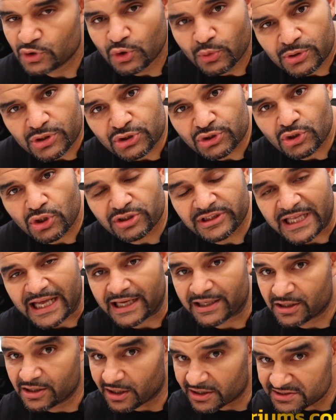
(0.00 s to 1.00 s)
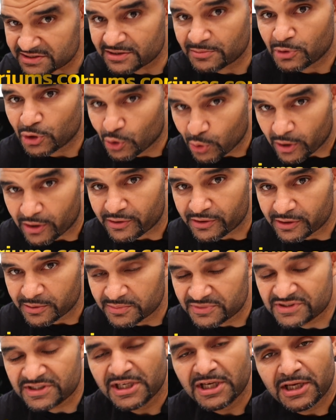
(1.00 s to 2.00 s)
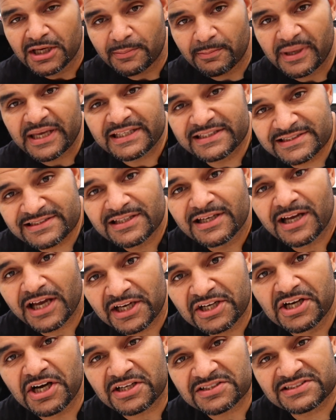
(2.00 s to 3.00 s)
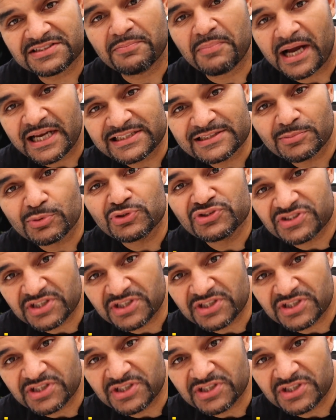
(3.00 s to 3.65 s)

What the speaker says: Who would have thought that Custom Aquariums makes a customizable